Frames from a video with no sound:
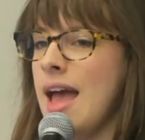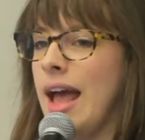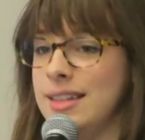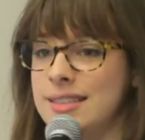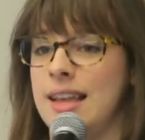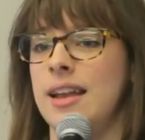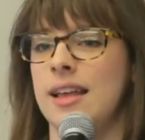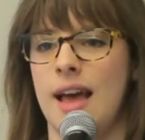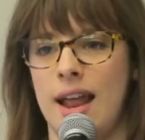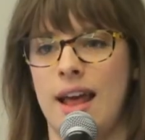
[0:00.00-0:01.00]
and
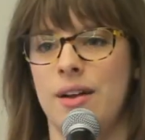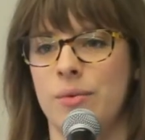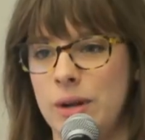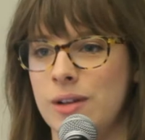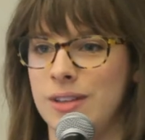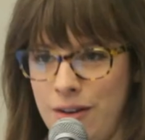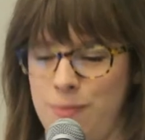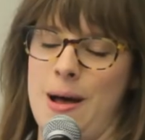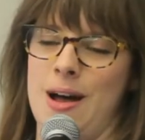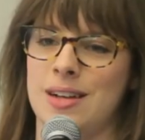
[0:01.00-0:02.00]
sending that real
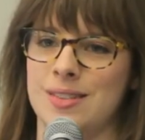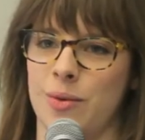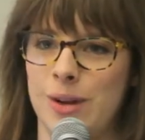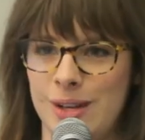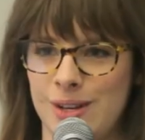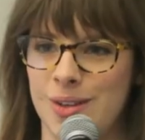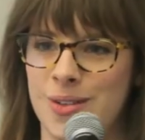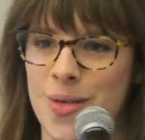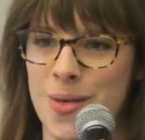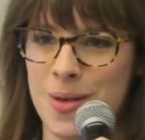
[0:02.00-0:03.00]
gift box, a real
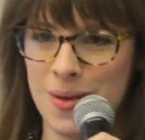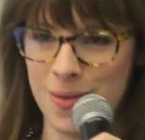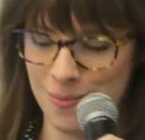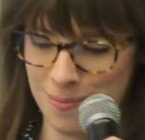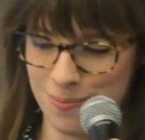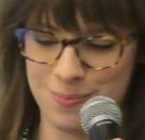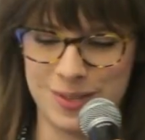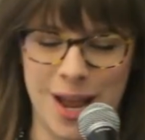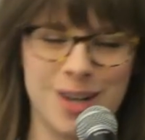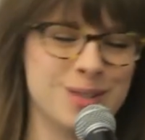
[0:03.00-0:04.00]

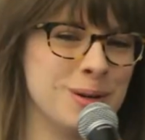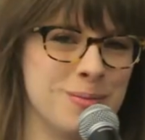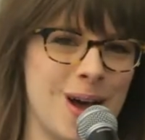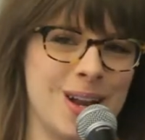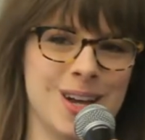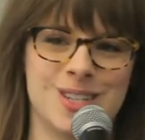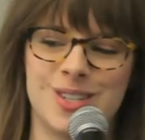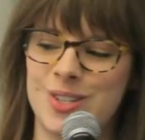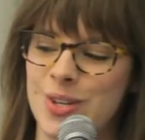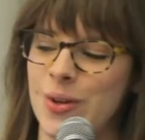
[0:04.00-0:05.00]
tangible
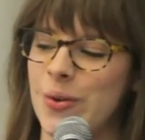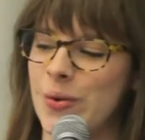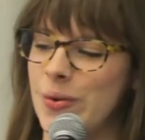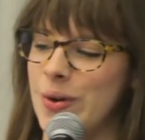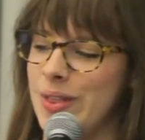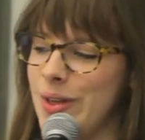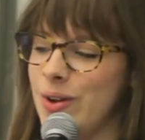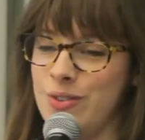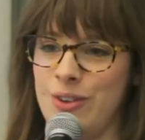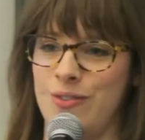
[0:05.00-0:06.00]
product to
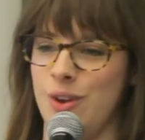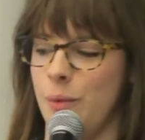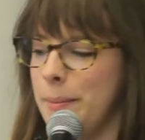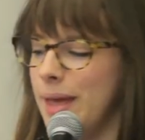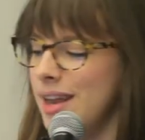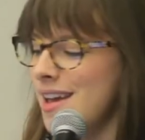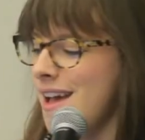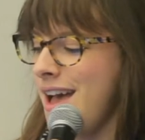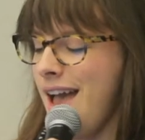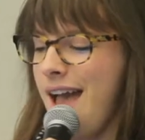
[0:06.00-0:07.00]
those 50 women
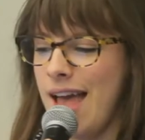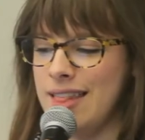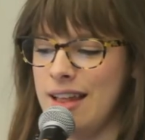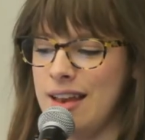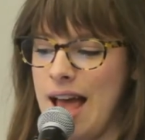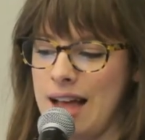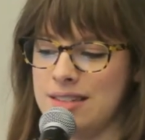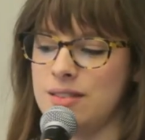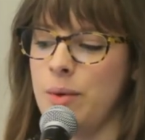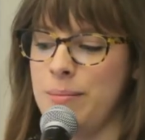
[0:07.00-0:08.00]
and then
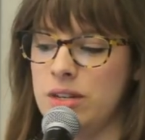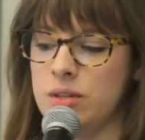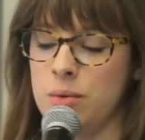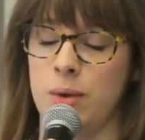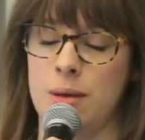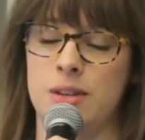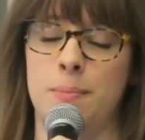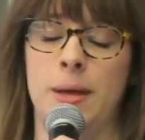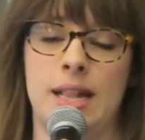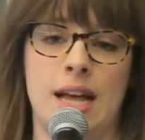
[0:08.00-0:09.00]
asked the women to re- to
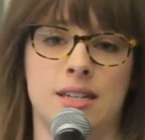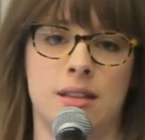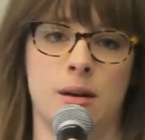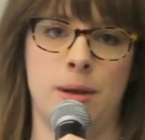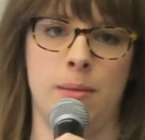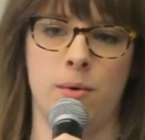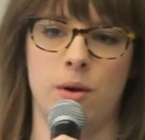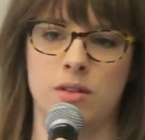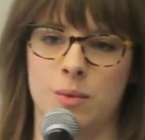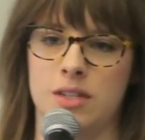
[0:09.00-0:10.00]
pin that to their pin
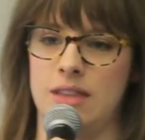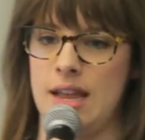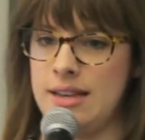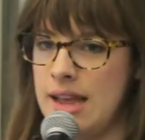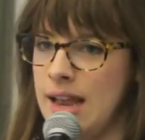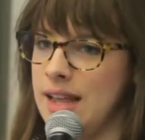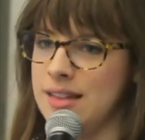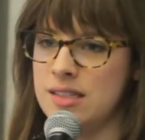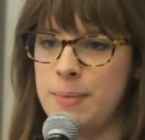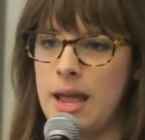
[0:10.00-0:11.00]
boards, which they did
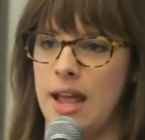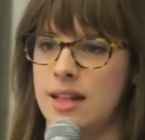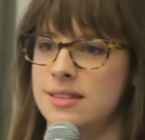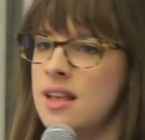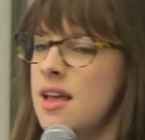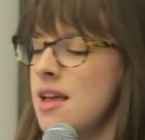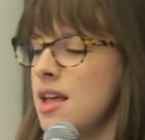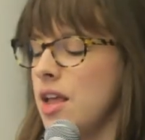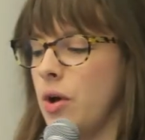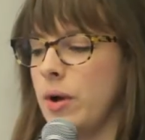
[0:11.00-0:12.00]
in spades.
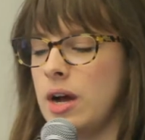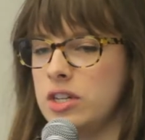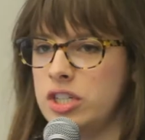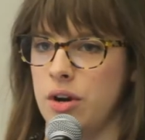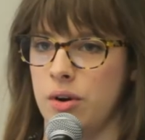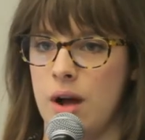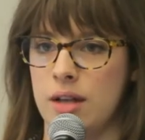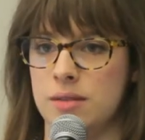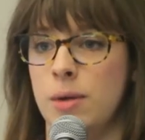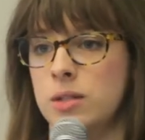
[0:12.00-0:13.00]
You know, it got shared
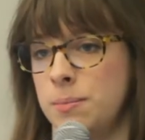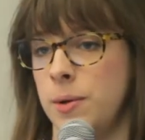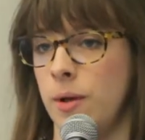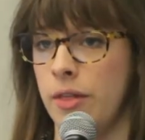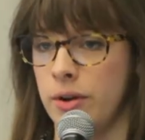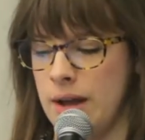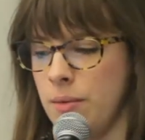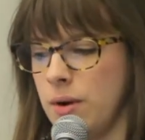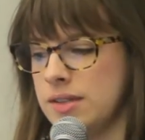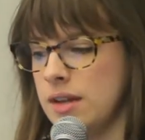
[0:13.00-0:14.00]
across multiple other
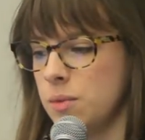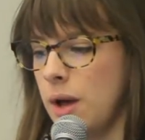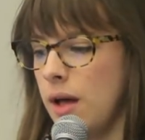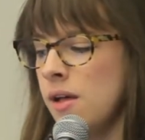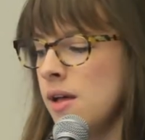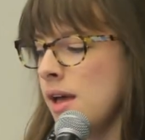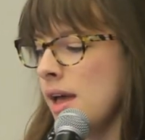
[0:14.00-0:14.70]
networks as well.